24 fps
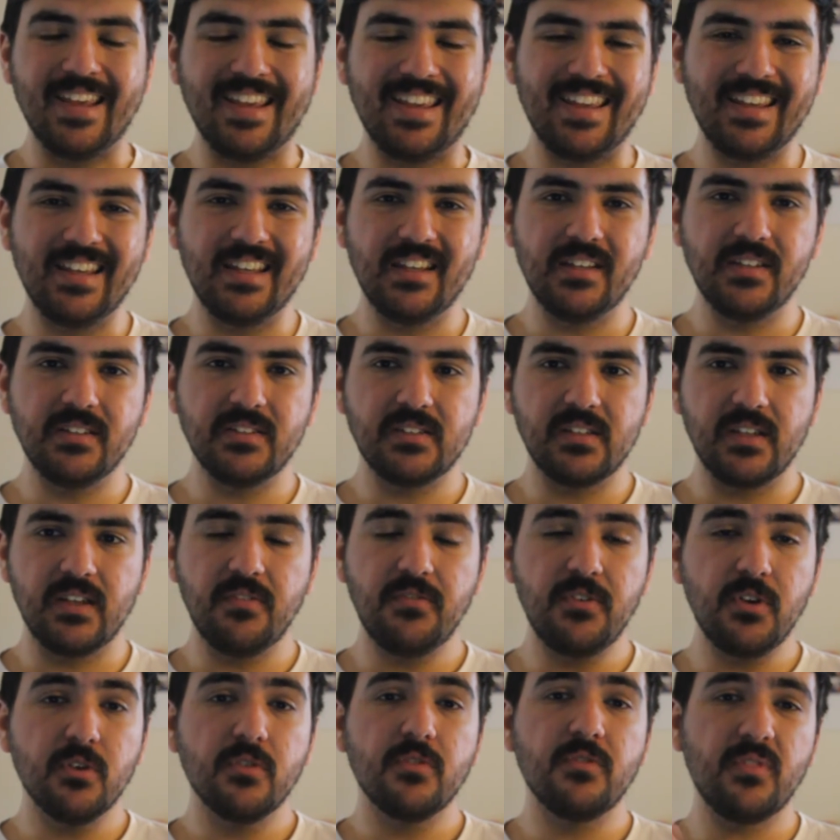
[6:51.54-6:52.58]
is
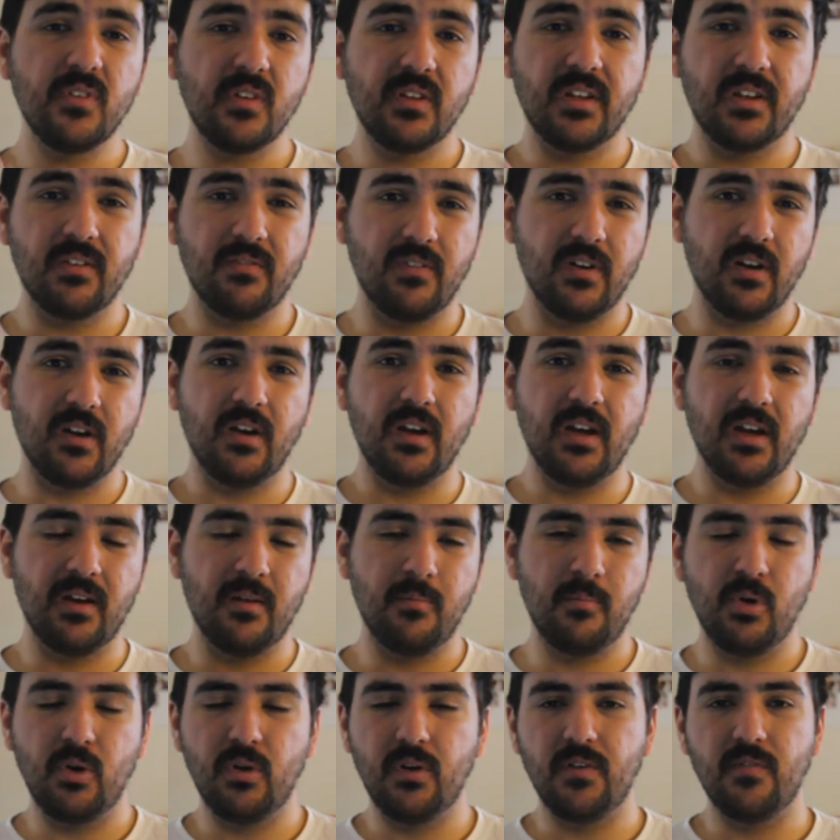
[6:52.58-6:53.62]
if you're feeling very
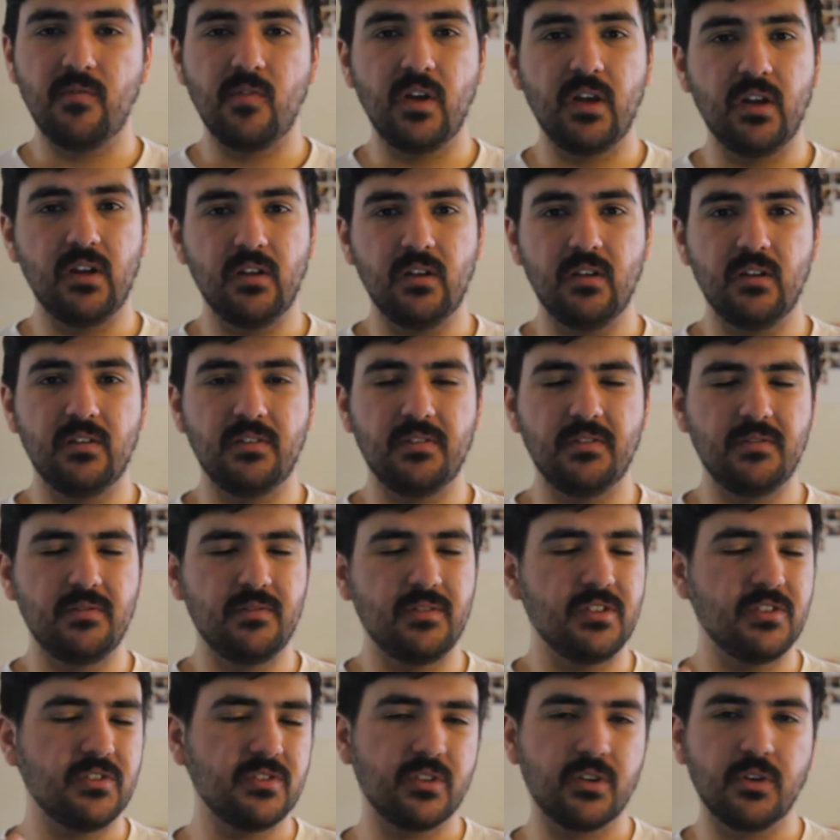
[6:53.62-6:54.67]
unmotivated,
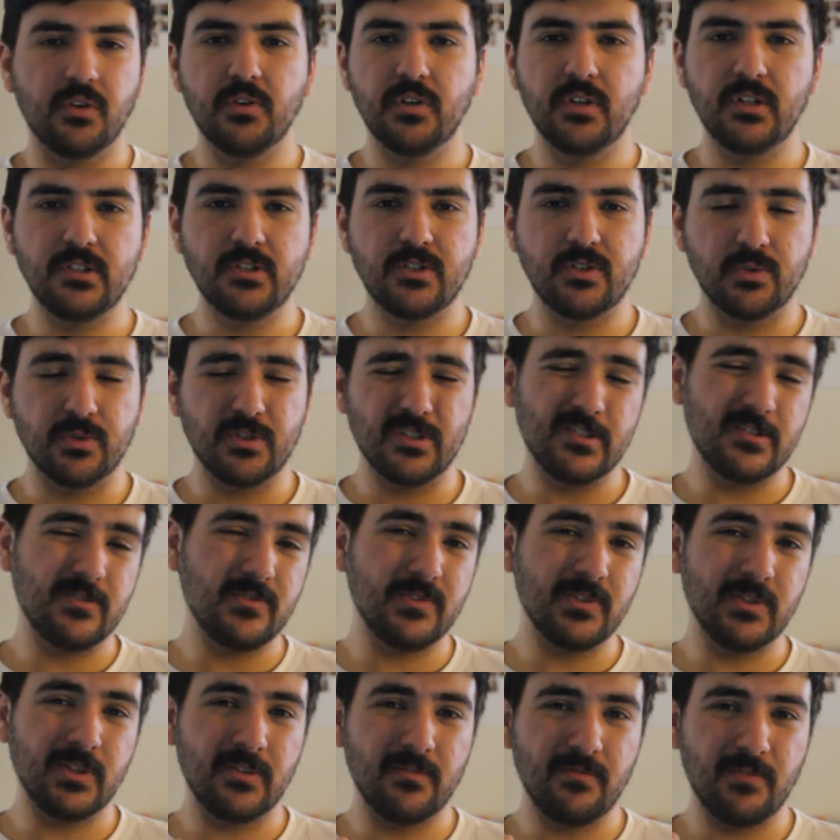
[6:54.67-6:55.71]
discouraged, or just
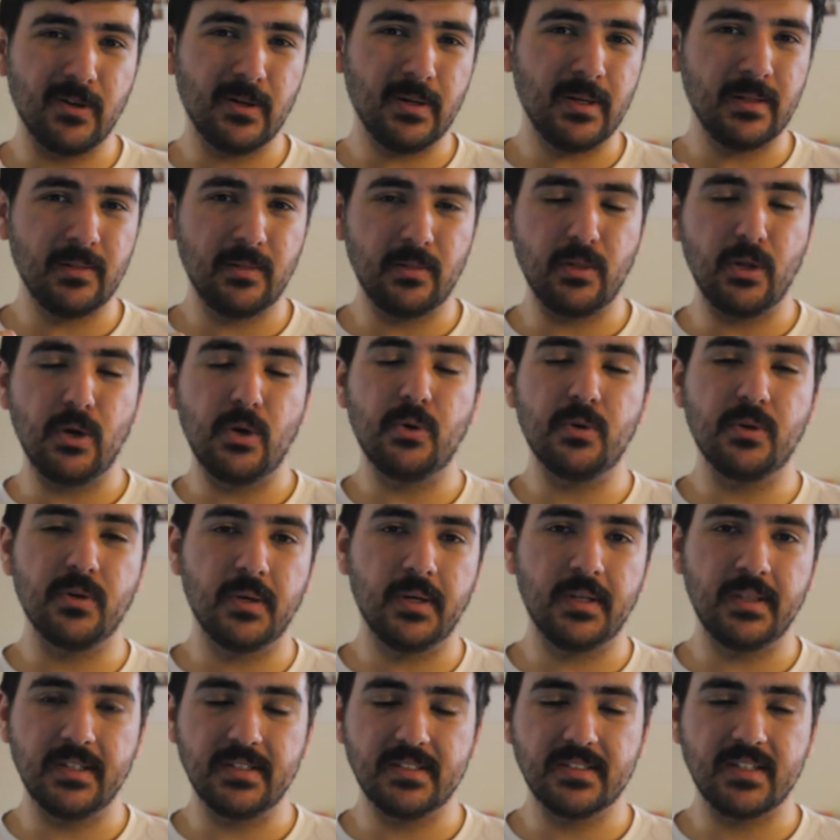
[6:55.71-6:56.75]
feeling very low
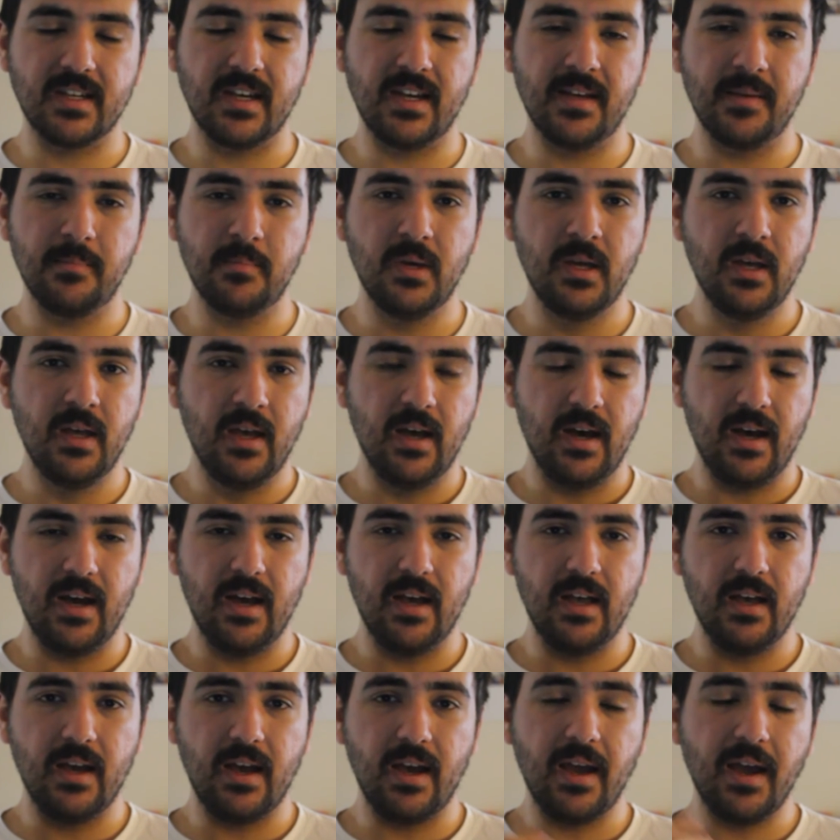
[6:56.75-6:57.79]
during this time,
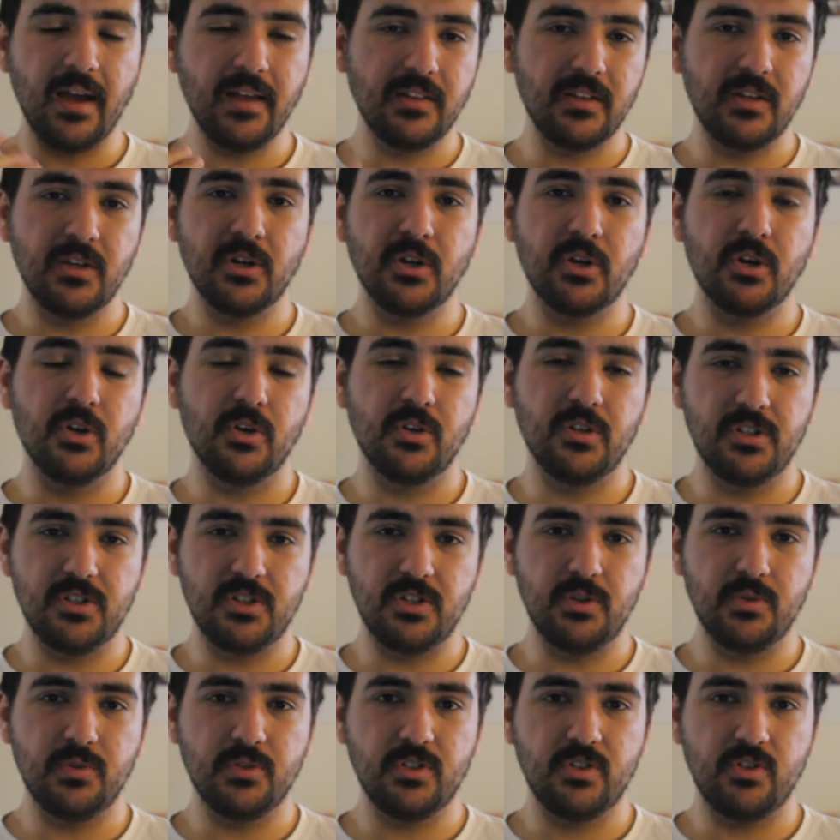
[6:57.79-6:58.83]
I highly encourage
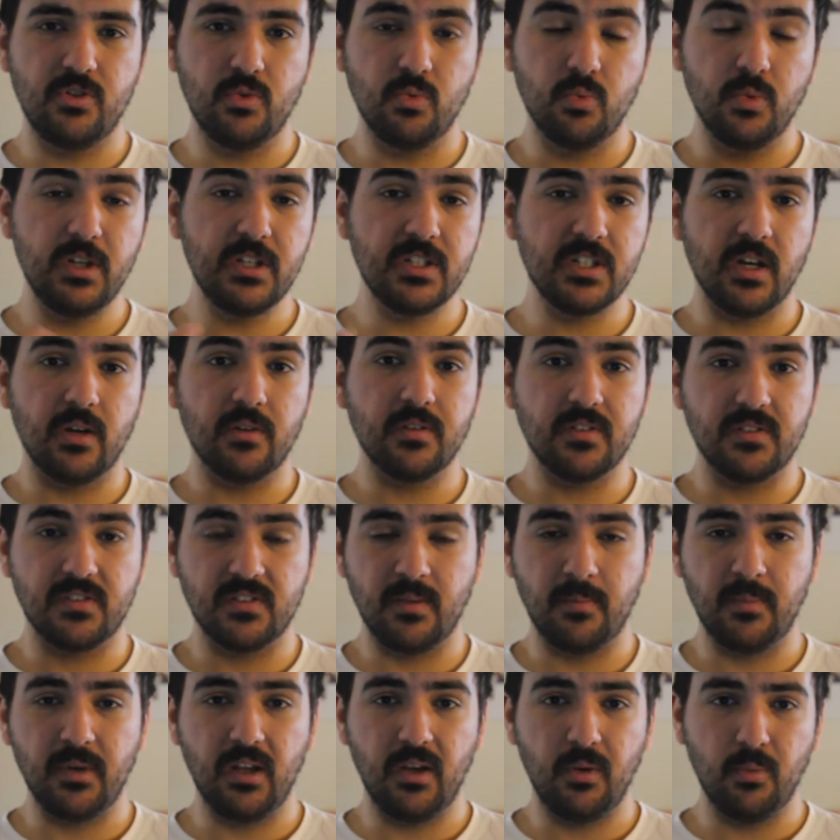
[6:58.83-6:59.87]
you to reach out to
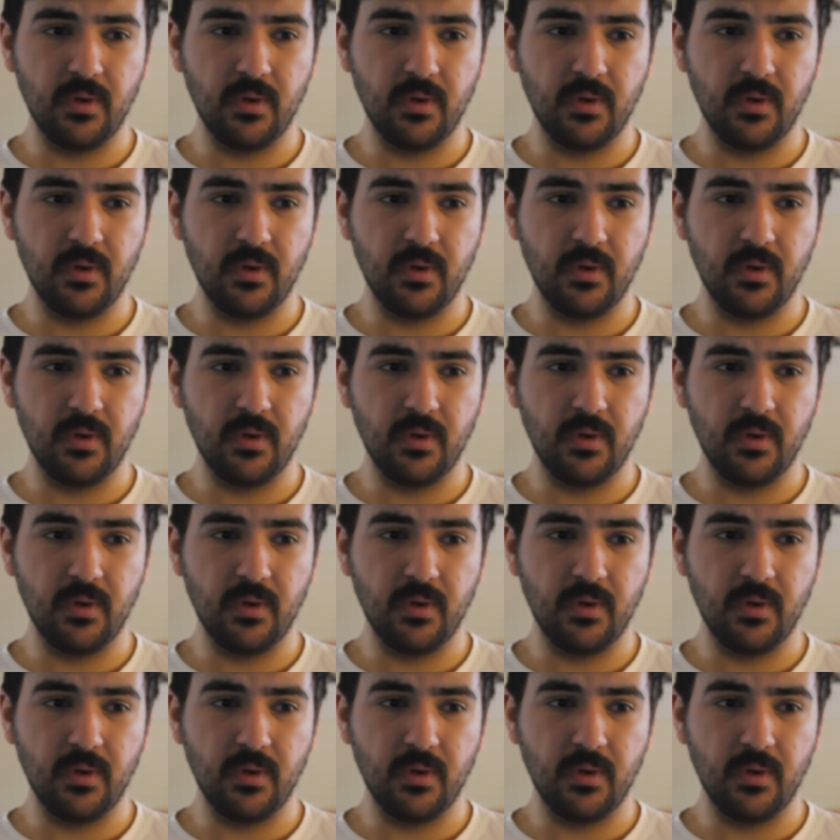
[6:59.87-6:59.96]
somebody,